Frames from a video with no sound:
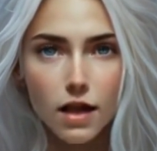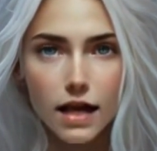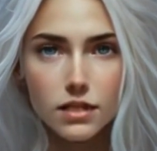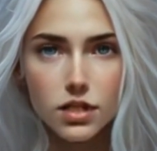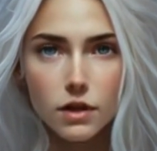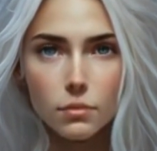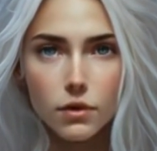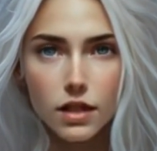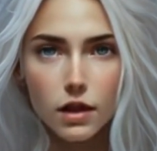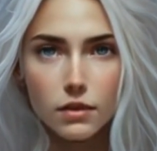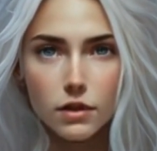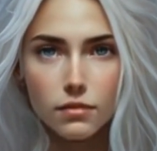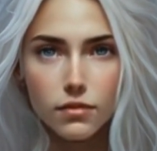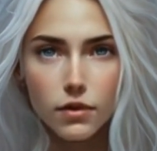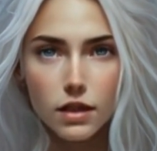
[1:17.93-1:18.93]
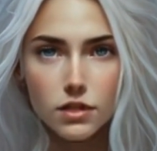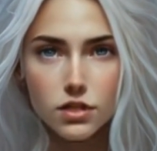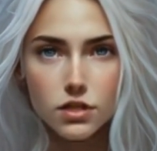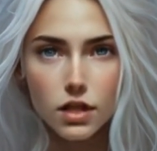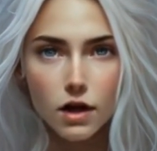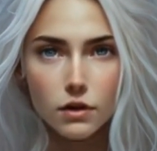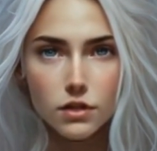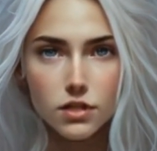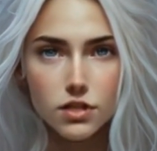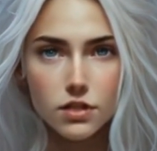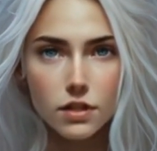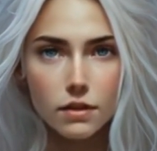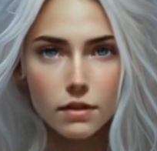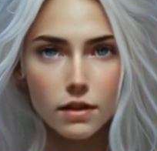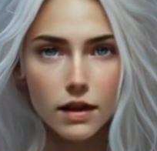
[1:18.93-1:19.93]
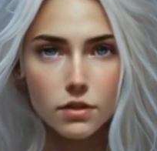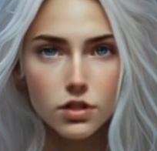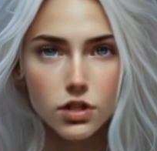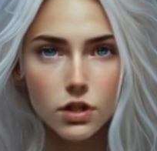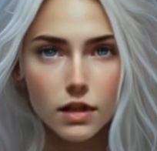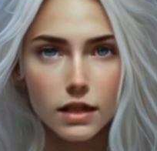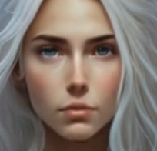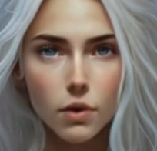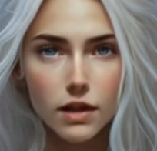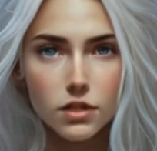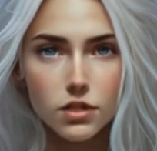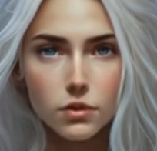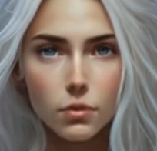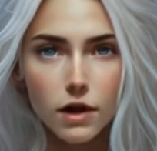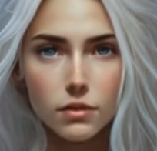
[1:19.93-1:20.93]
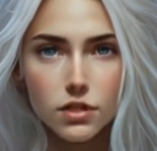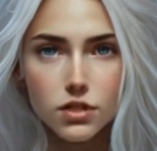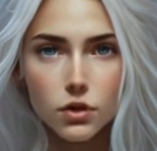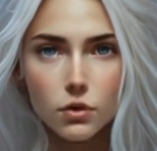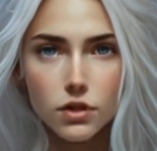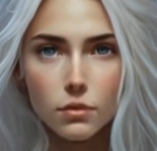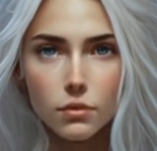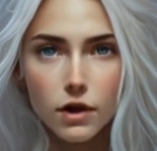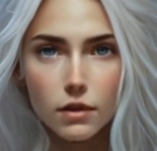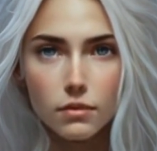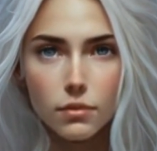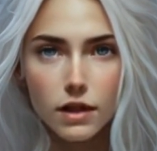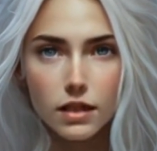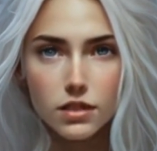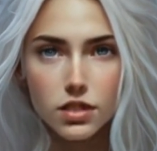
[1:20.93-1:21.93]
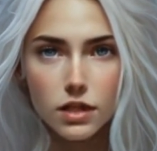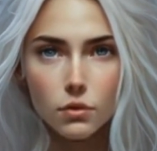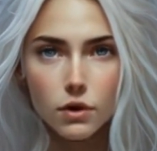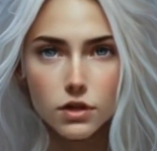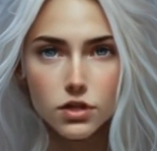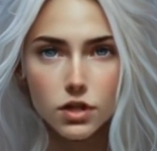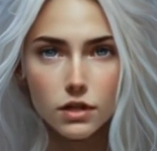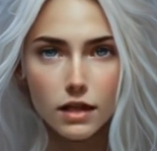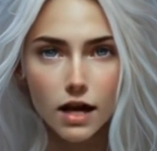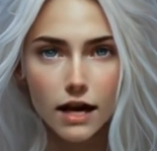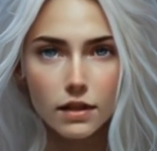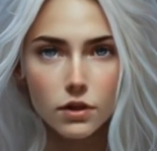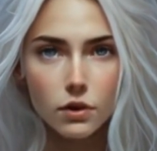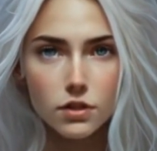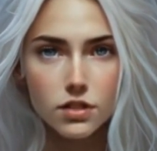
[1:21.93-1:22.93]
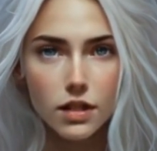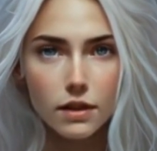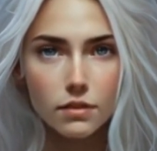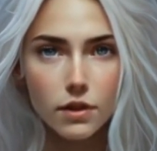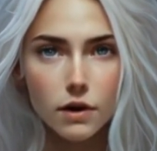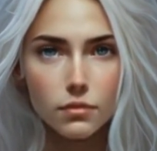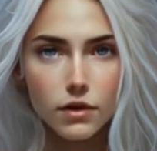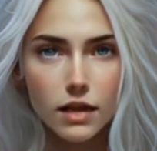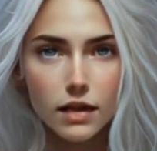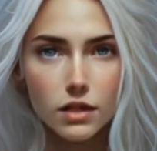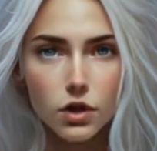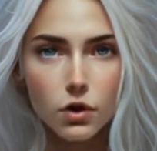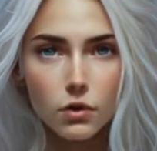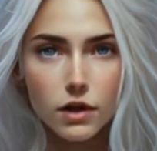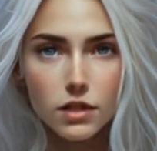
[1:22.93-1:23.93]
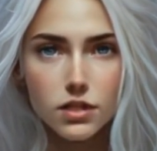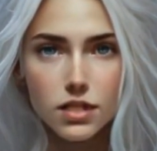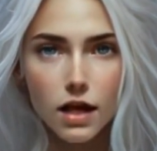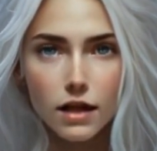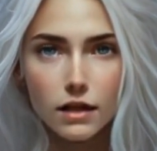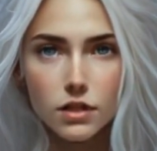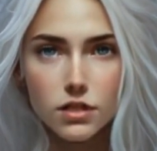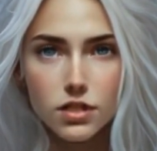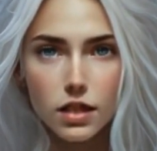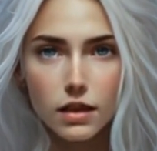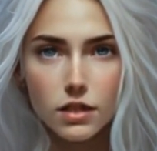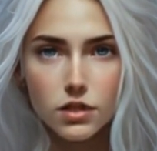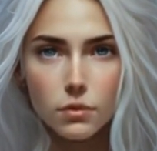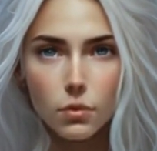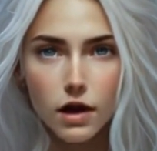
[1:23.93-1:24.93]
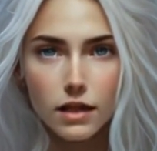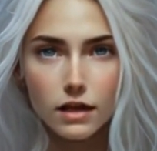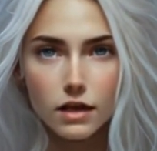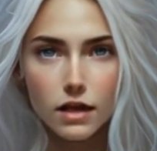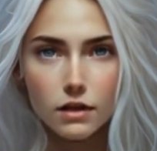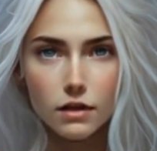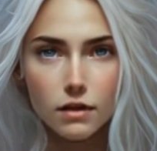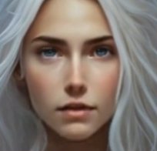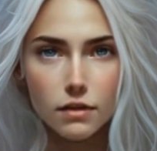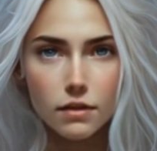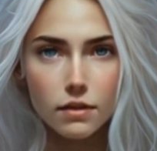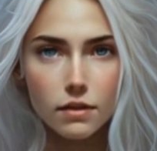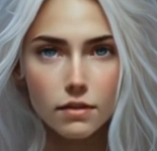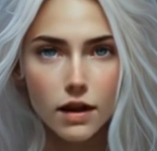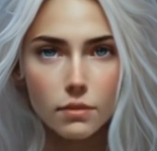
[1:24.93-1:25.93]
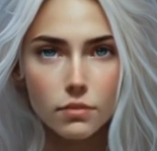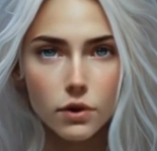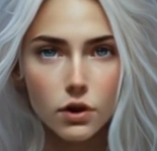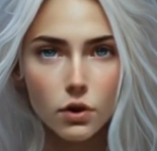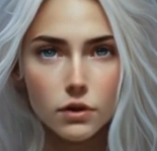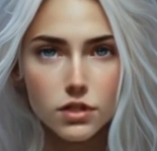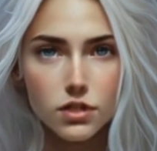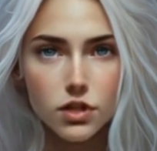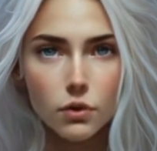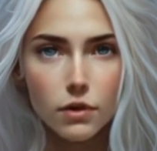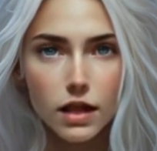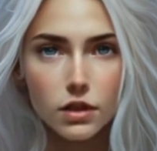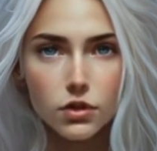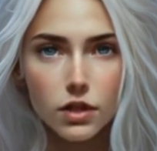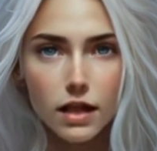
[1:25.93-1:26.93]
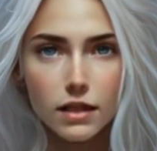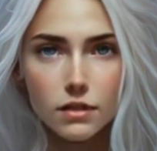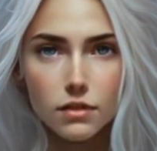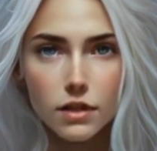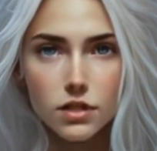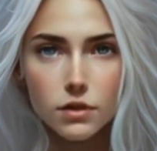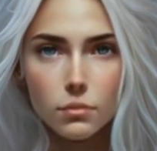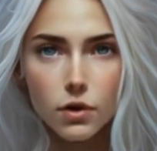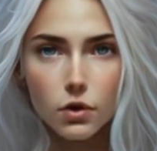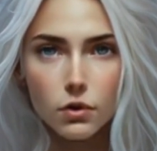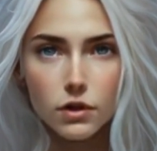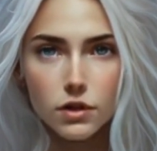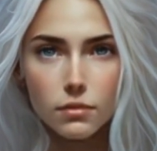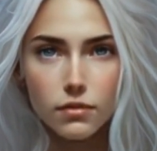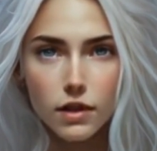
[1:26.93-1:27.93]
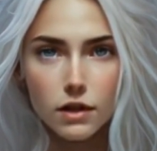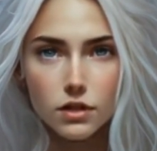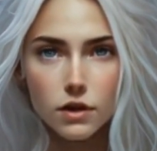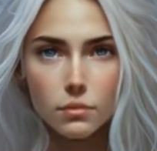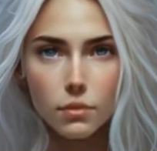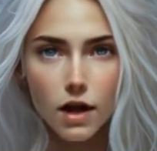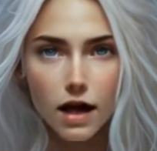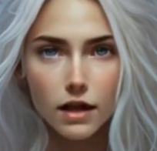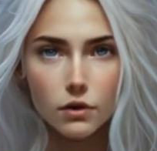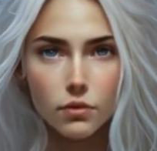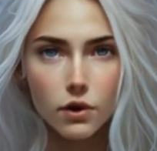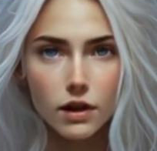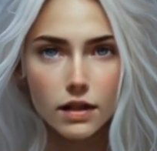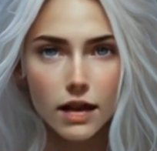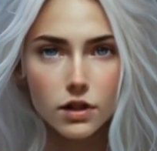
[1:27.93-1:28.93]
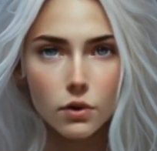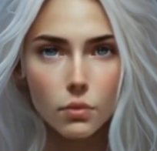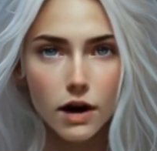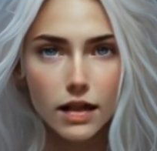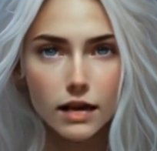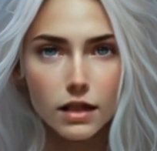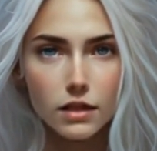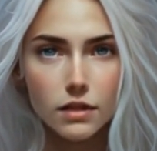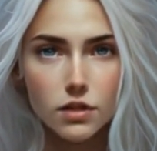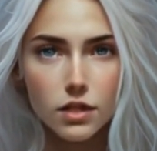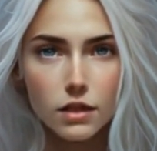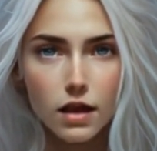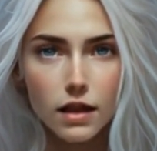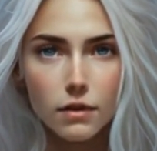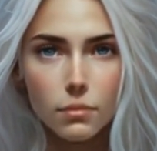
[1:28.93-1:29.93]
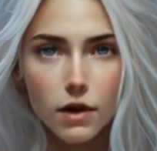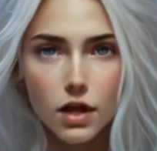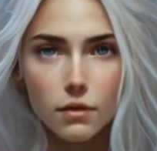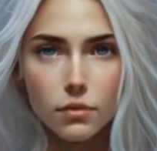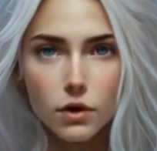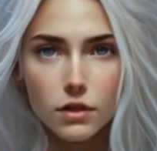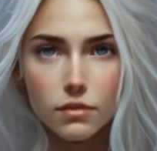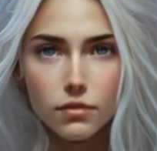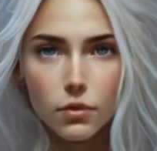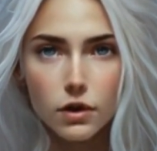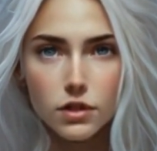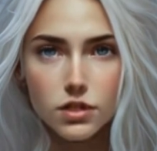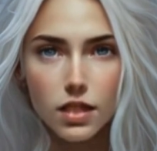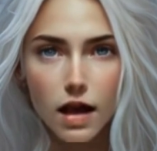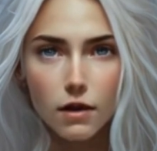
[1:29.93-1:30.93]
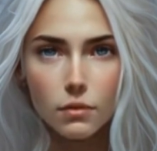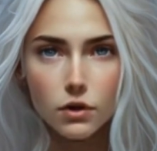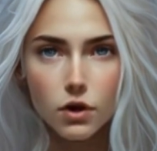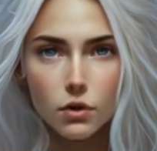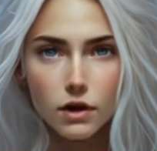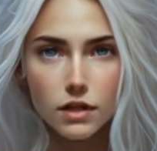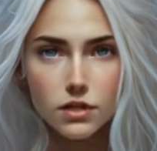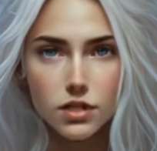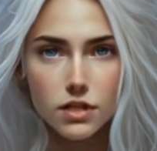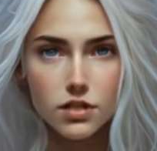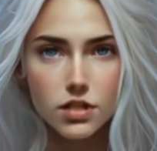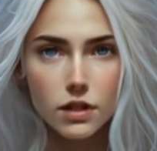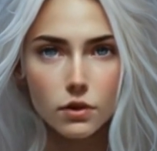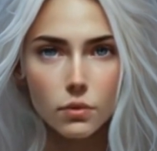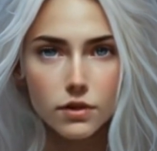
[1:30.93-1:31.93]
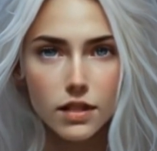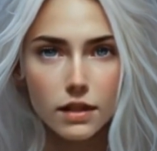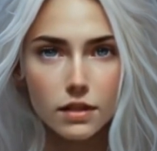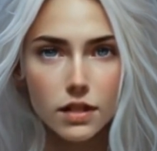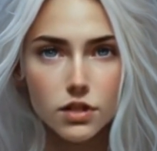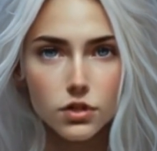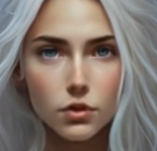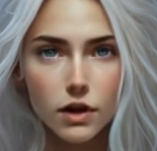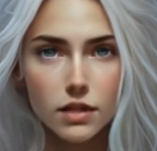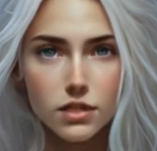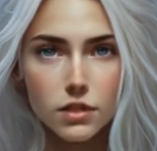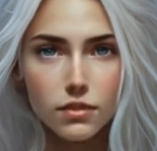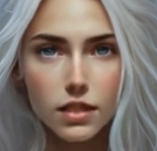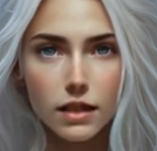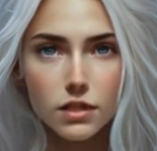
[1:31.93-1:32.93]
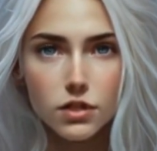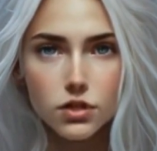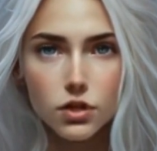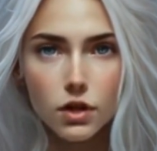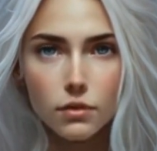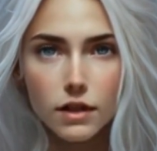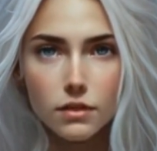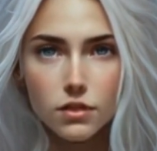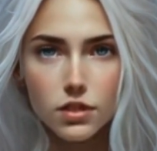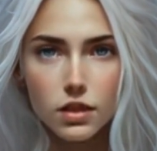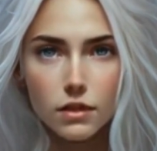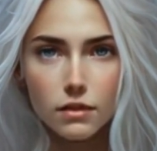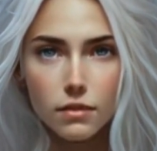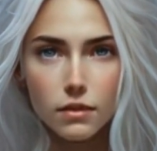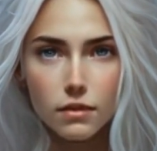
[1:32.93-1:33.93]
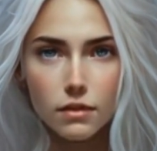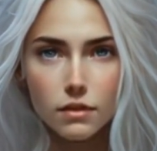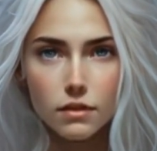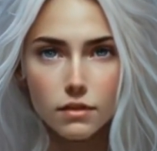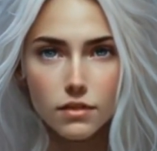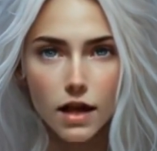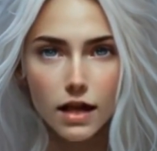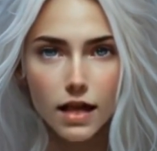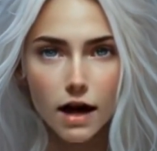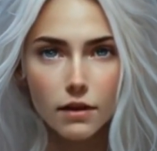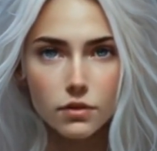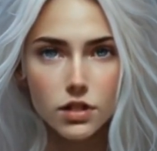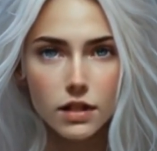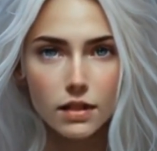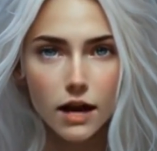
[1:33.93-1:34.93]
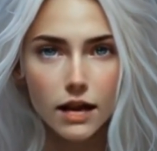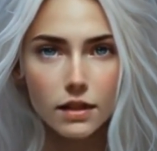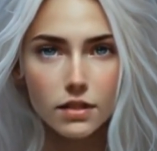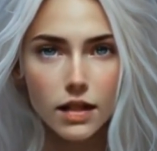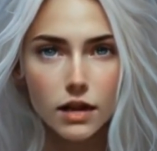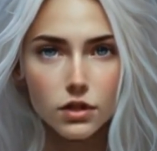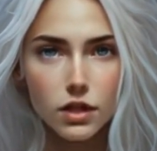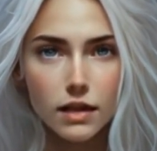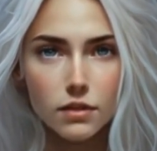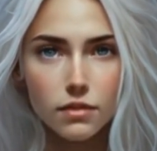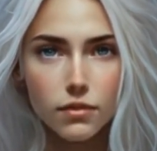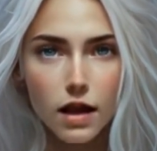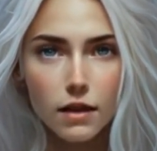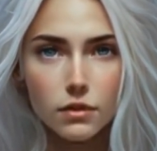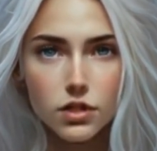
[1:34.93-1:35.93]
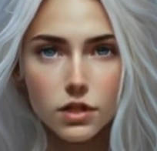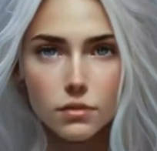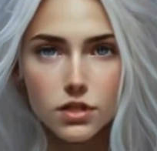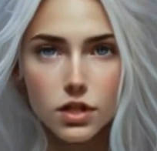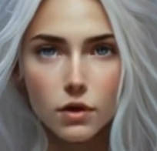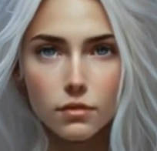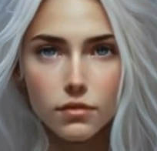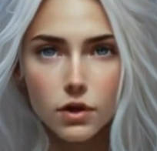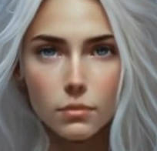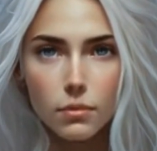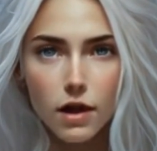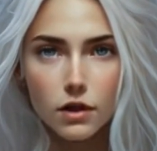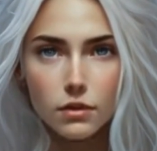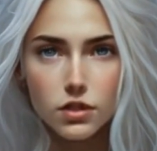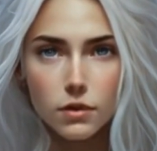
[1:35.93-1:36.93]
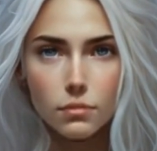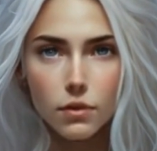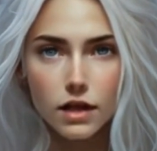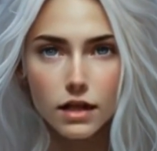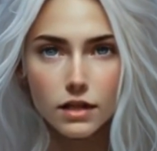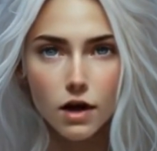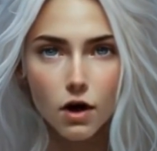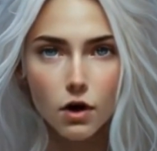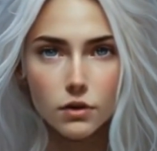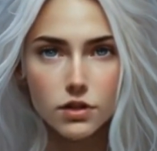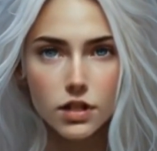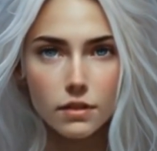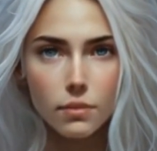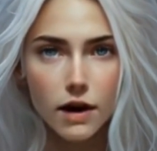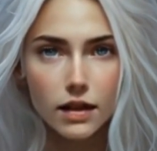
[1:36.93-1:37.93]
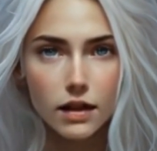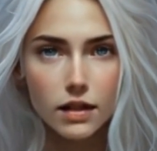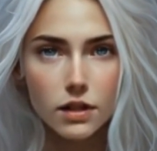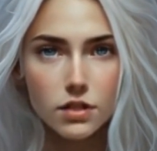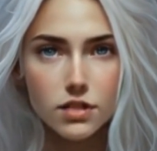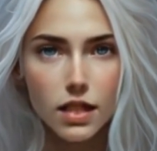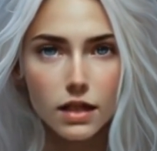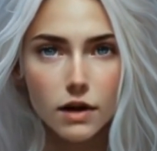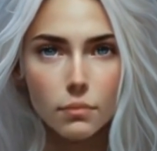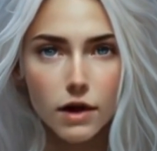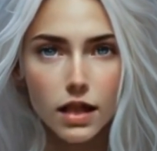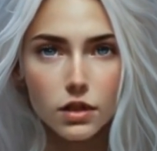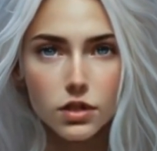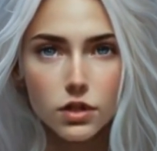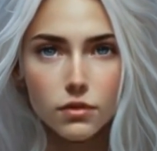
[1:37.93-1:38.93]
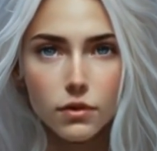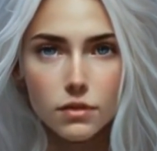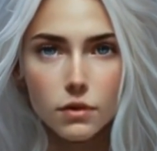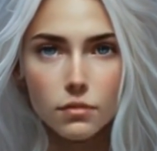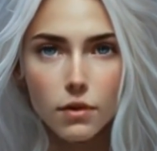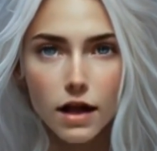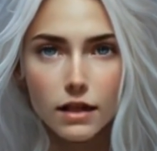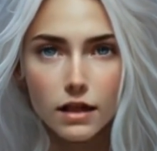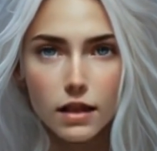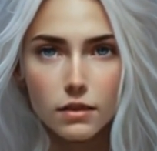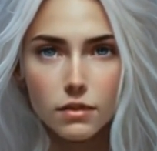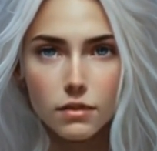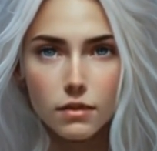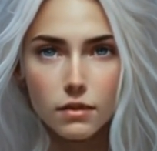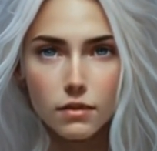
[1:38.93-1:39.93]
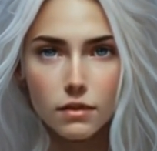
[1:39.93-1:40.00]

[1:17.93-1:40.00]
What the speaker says: As he played the first notes, a chilling wind swept through the room, extinguishing candles and leaving an eerie silence in its wake. Unbeknownst to Adrian, the spirit of Victor Blackthorne had awakened, and a malevolent force now coexisted within the strings of the instrument. Night after night, Adrian found himself compelled to play the haunting melodies that emanated from the violin.